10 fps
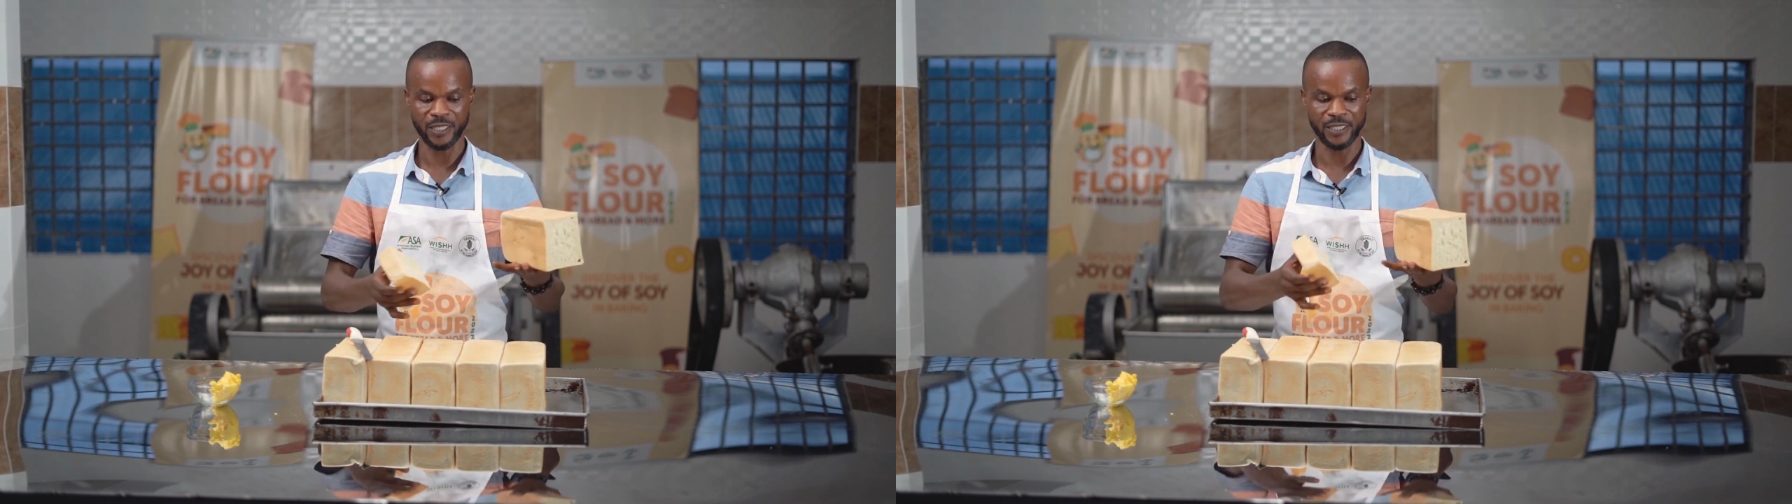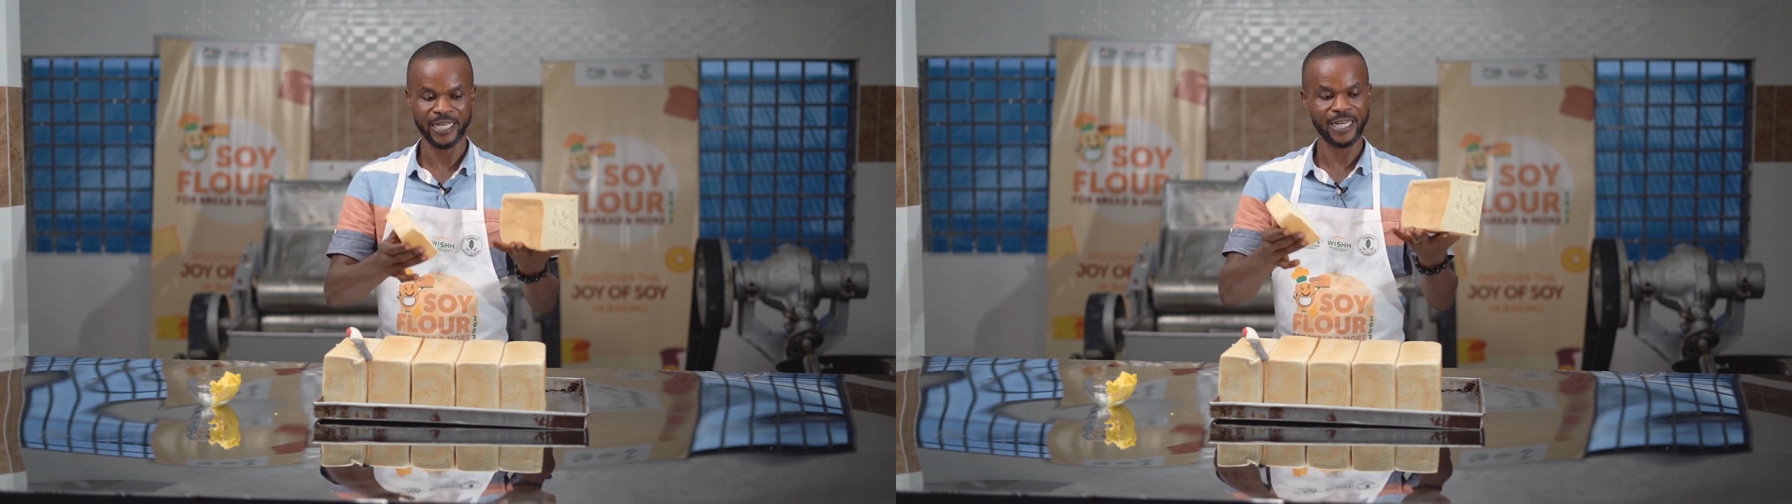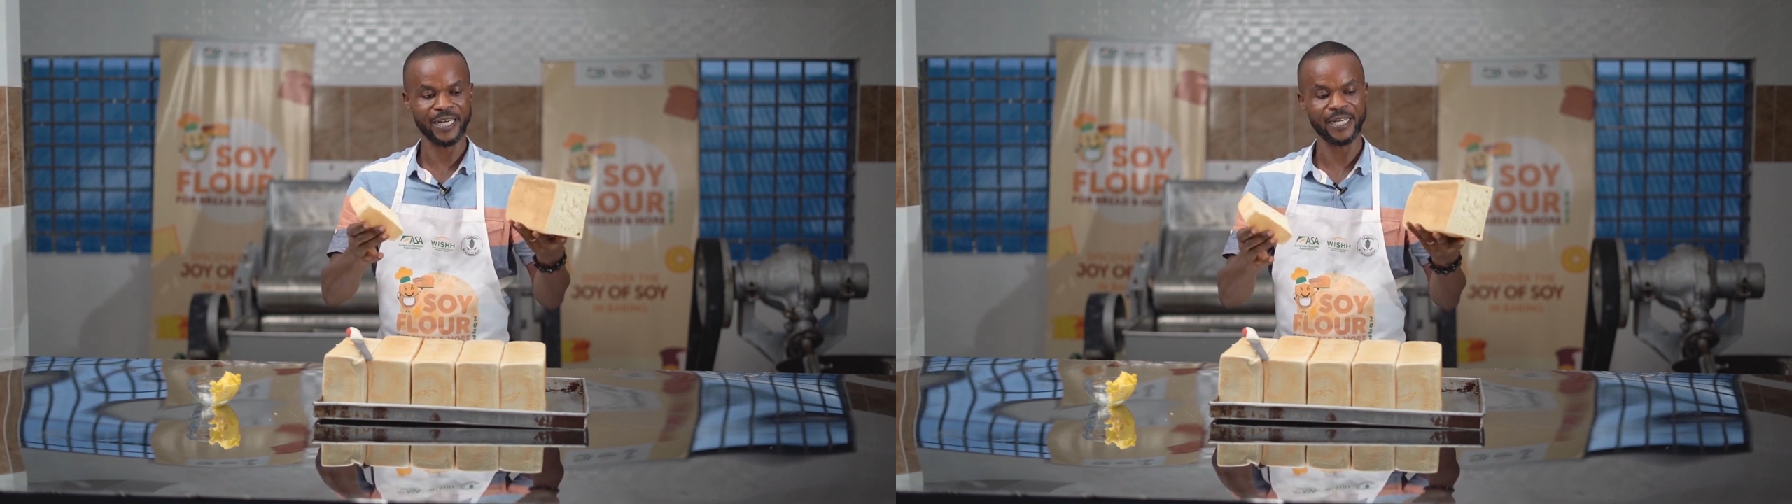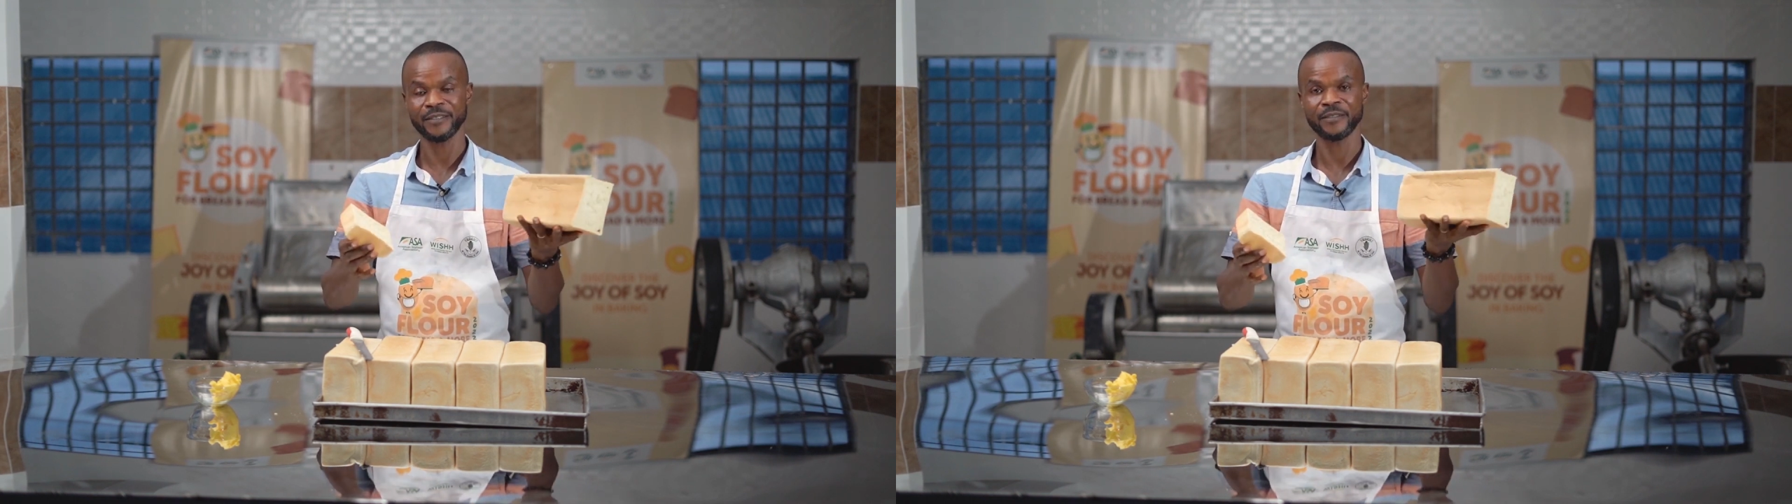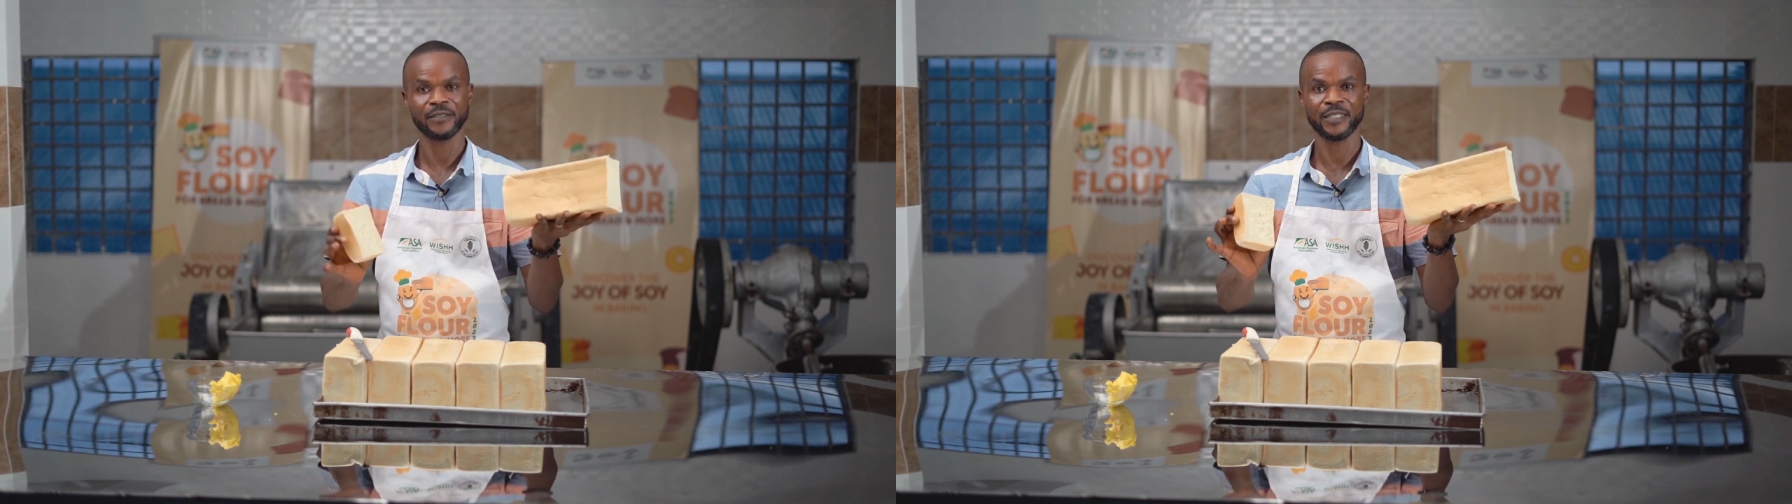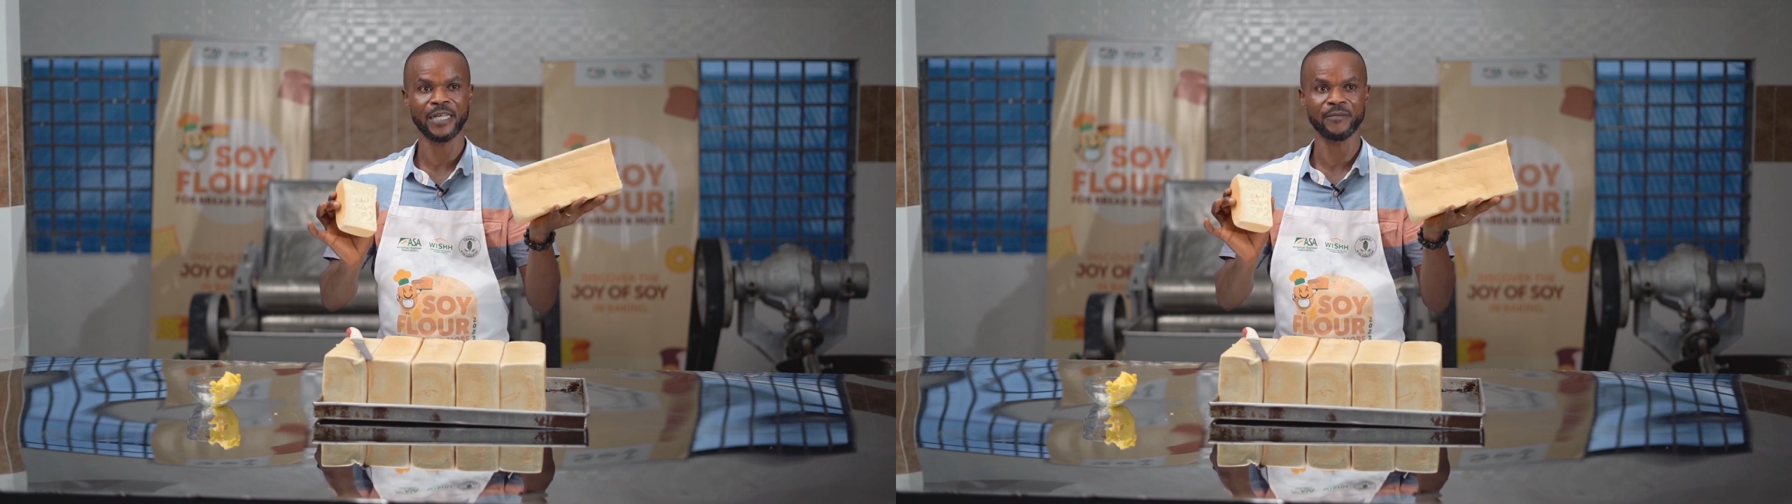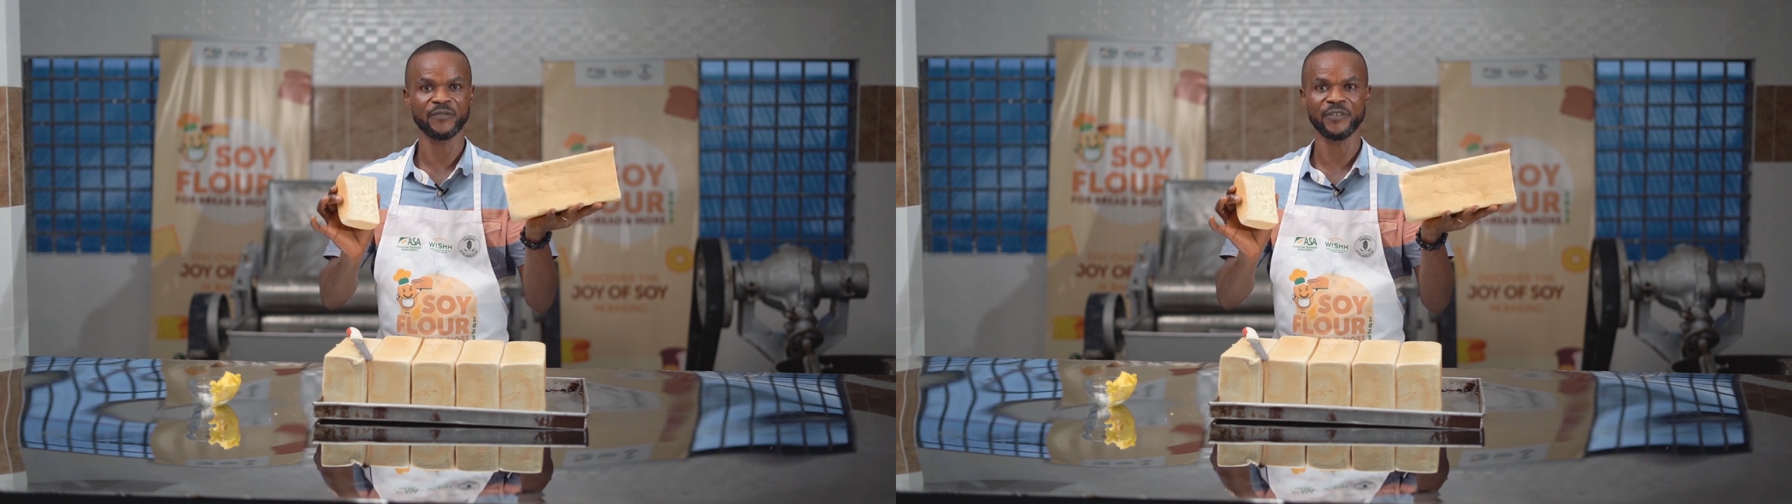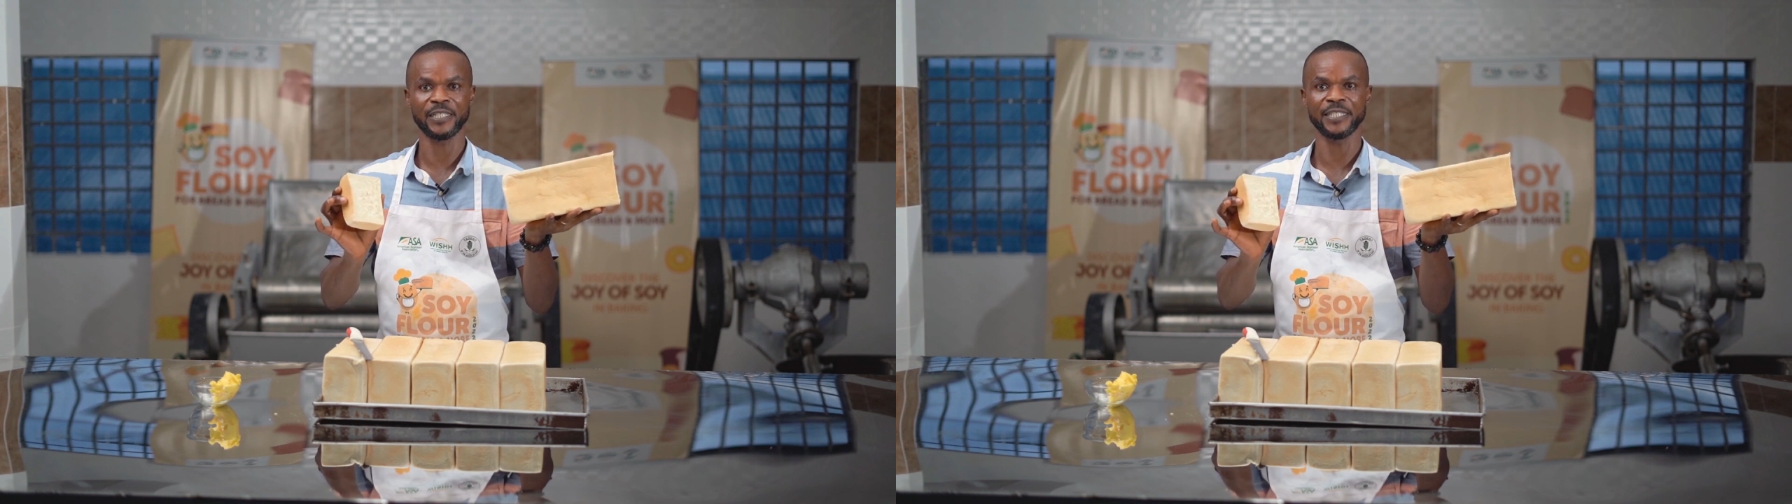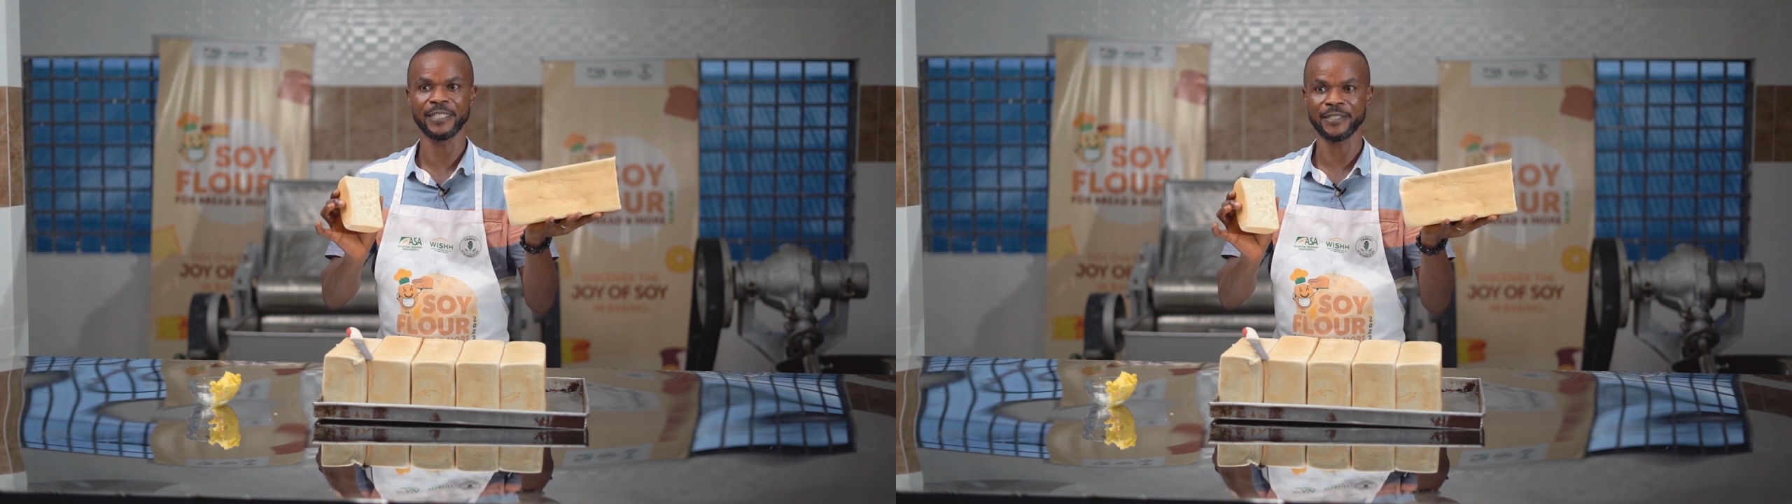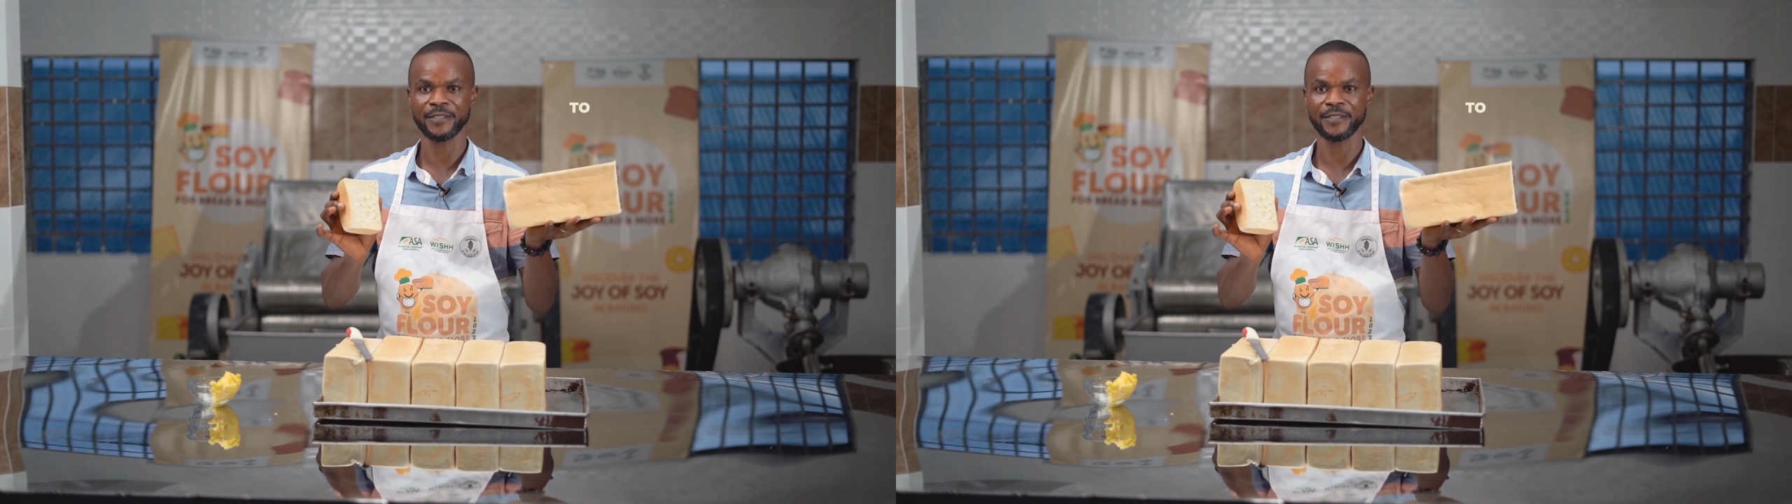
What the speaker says: and the color comes very neat.